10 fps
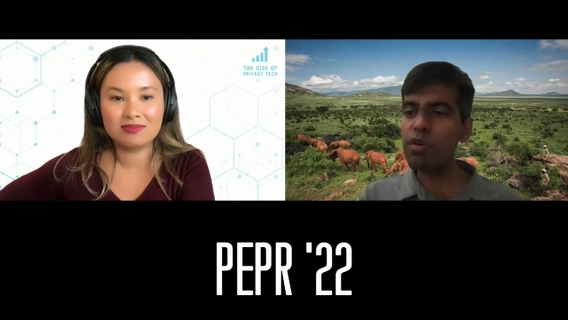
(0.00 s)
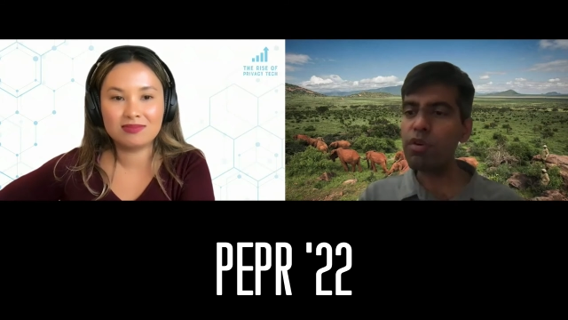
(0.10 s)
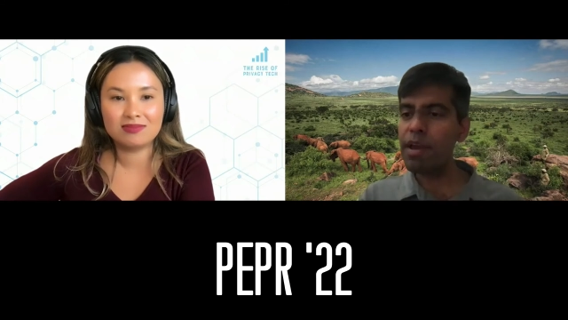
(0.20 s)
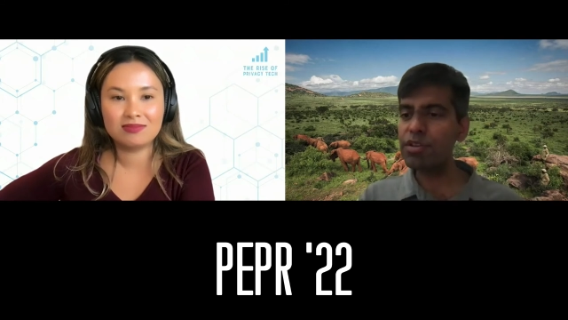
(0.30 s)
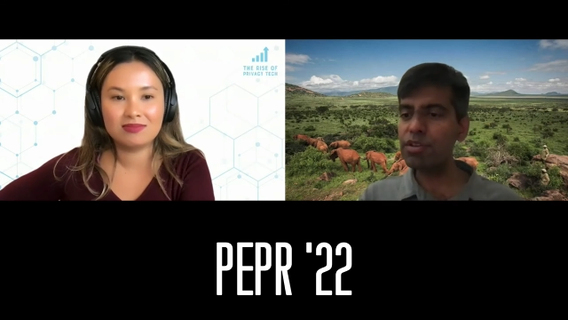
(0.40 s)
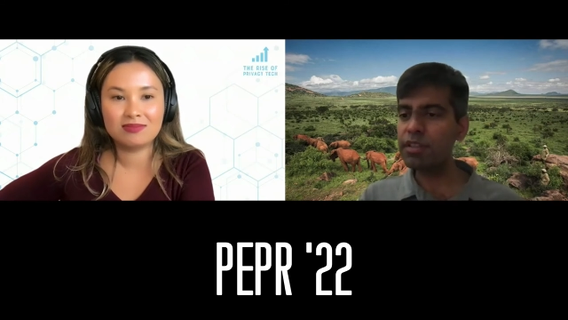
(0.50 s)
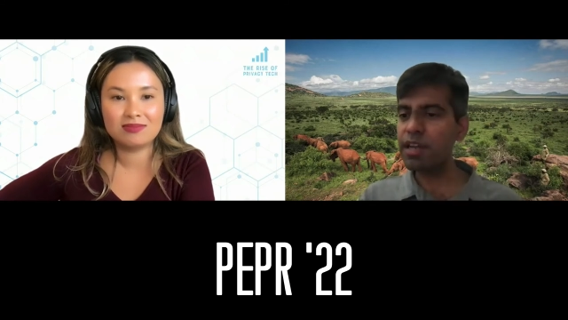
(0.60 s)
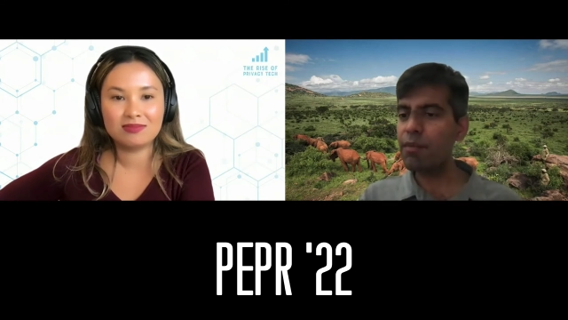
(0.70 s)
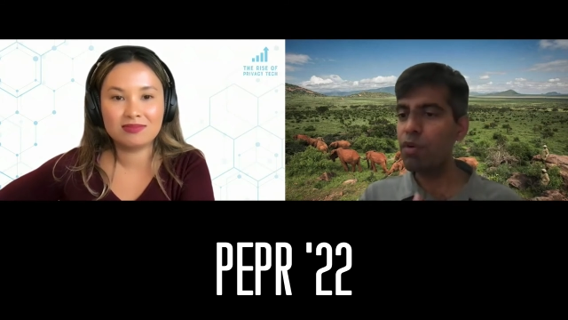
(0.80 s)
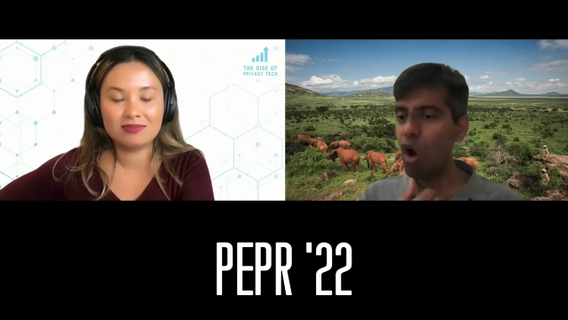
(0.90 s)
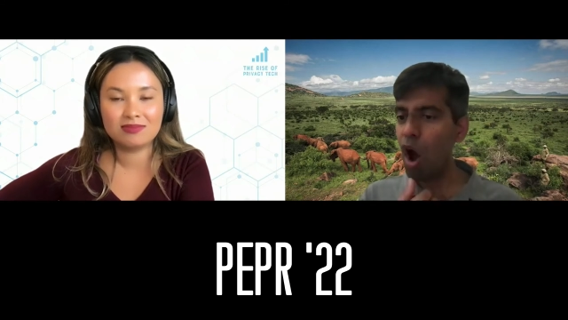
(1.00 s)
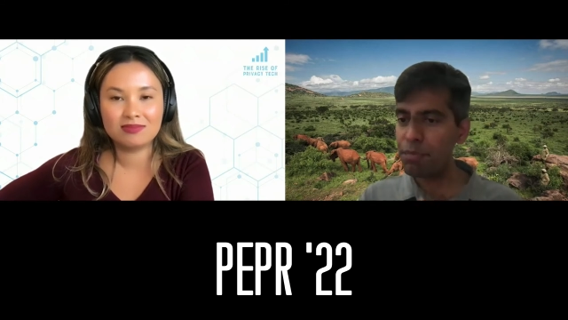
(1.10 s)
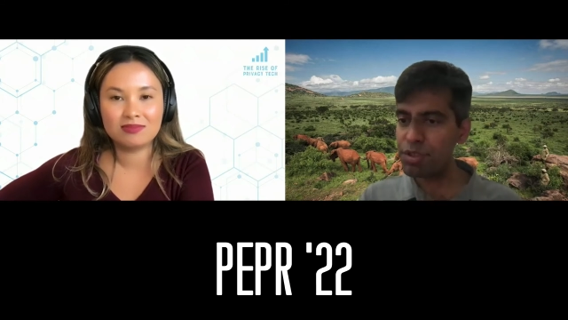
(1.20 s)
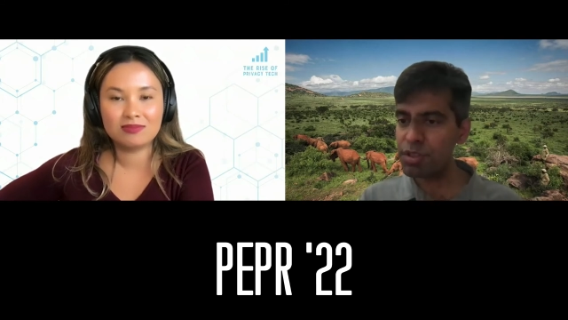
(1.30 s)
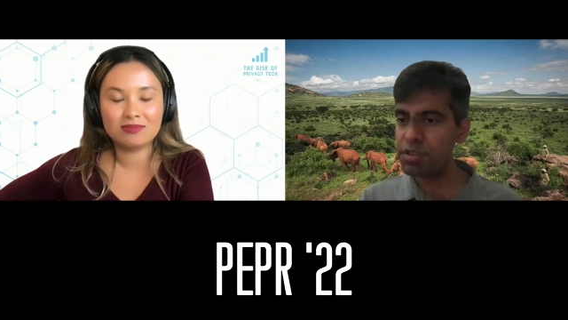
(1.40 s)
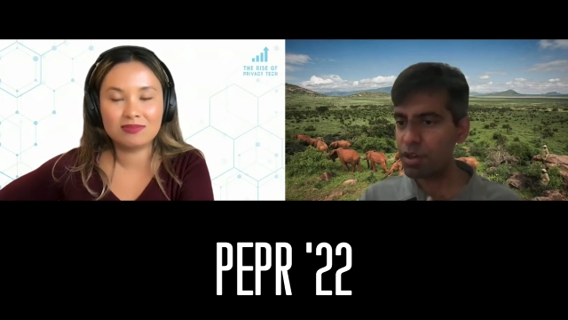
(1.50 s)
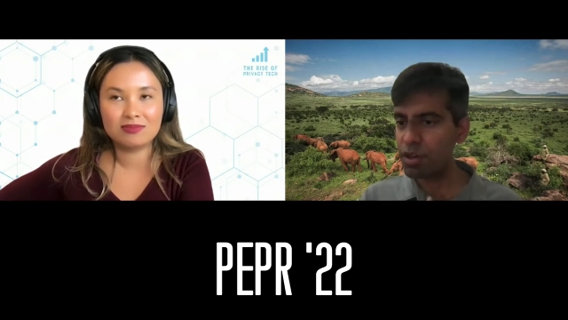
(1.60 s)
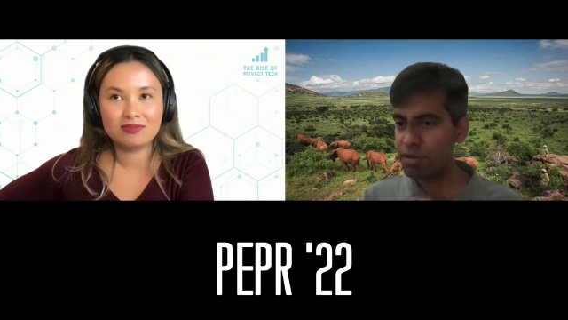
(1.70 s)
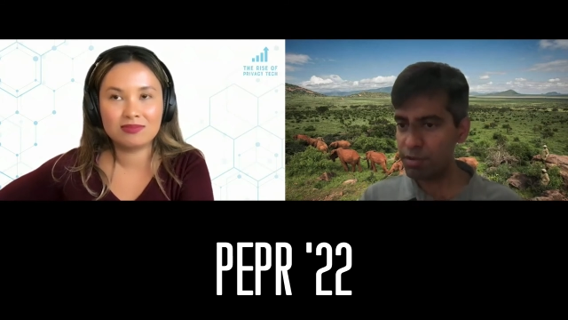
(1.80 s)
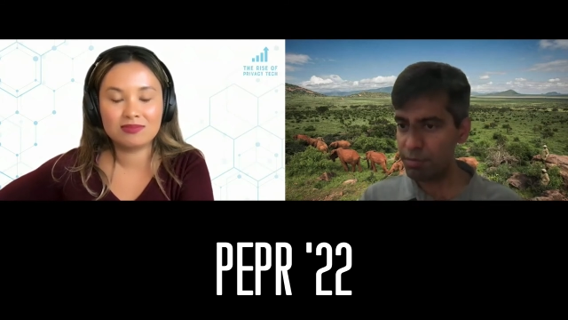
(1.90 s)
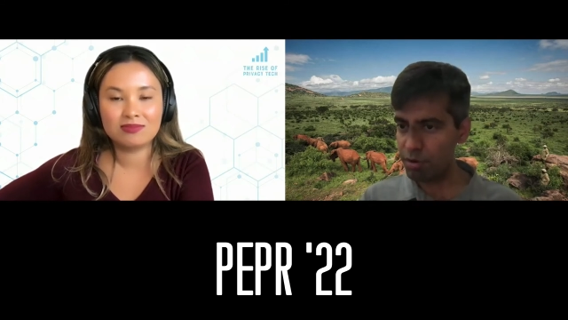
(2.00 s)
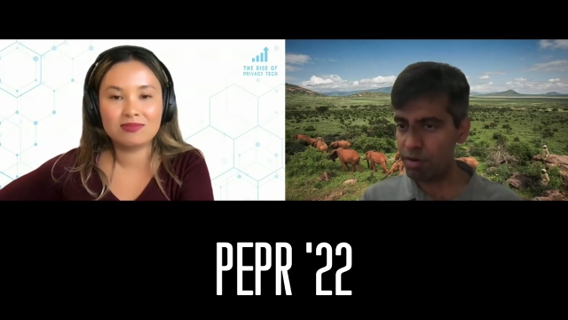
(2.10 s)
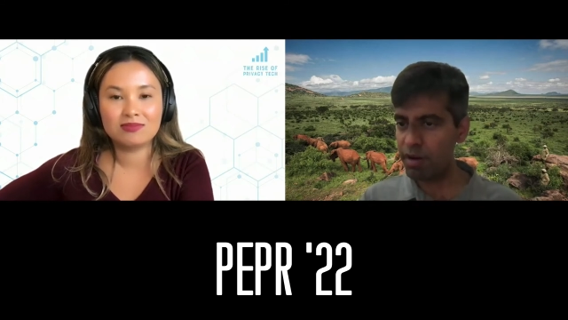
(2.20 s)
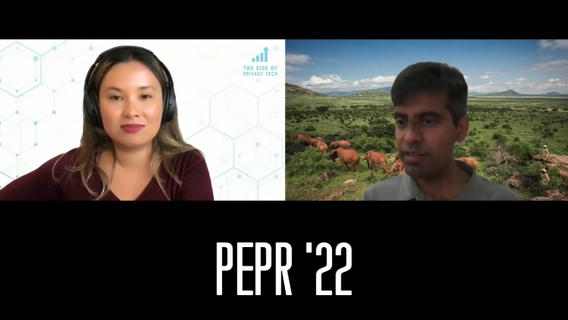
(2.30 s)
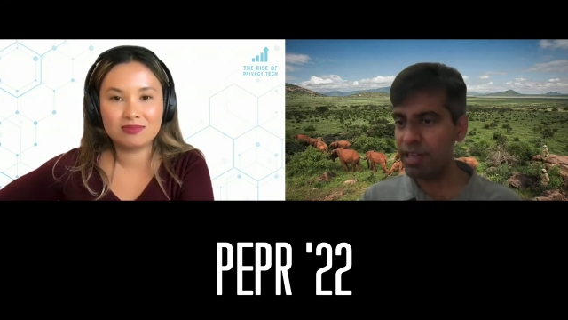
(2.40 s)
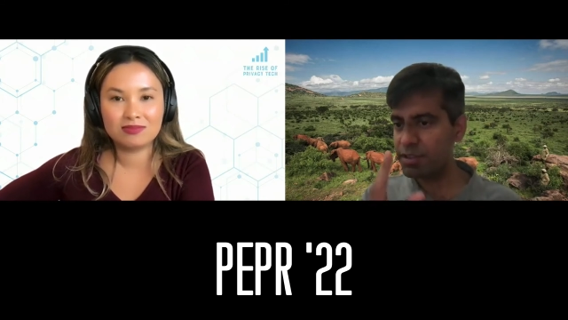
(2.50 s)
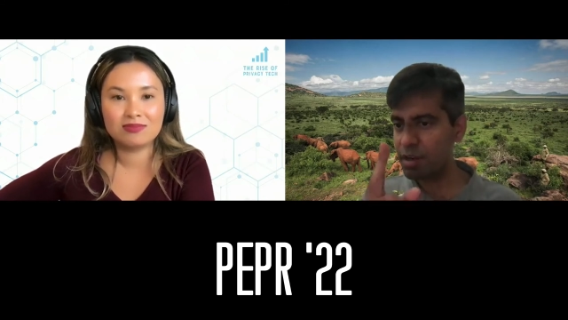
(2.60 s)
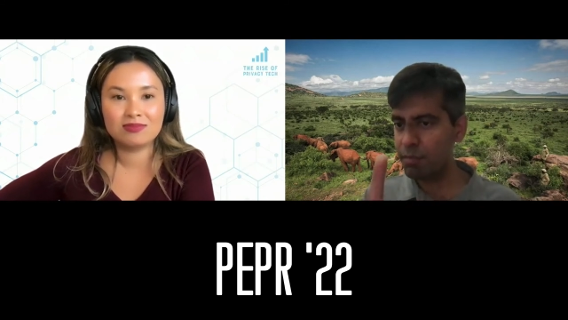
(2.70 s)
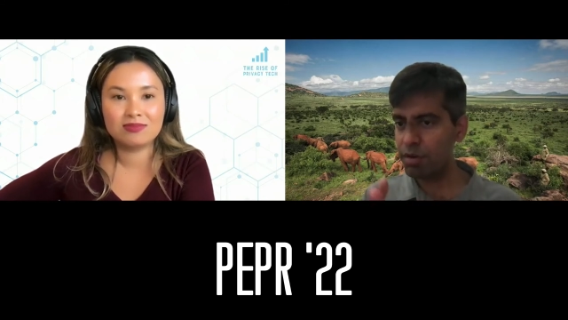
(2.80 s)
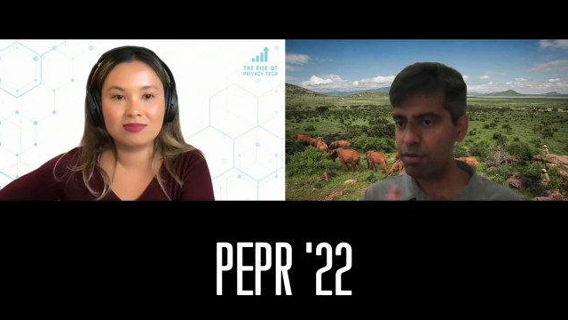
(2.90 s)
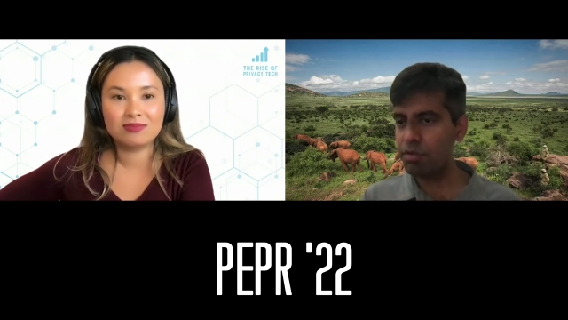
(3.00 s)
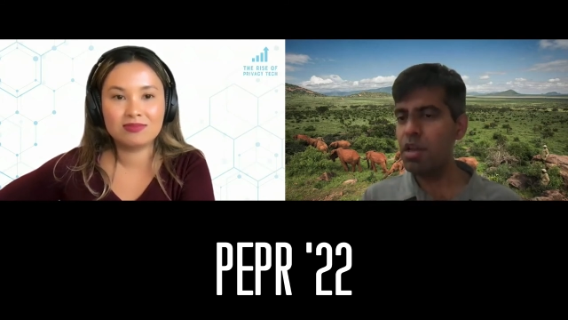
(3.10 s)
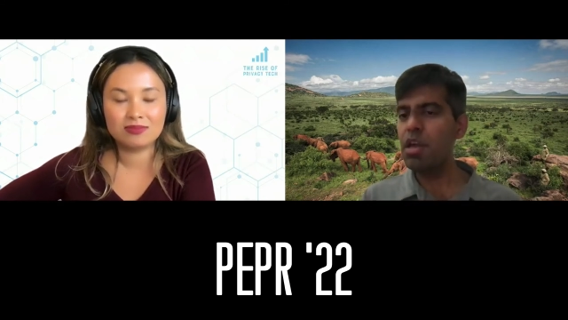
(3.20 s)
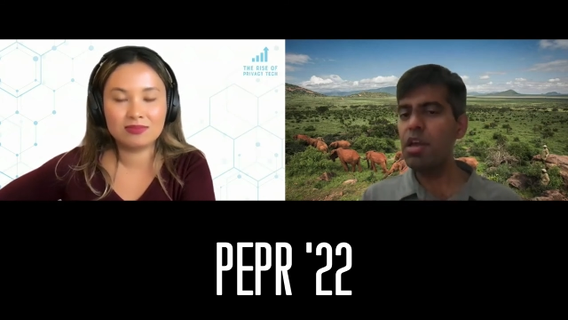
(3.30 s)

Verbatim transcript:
Speaker 1: want to make sure that there are more options across the board, right? That's number two.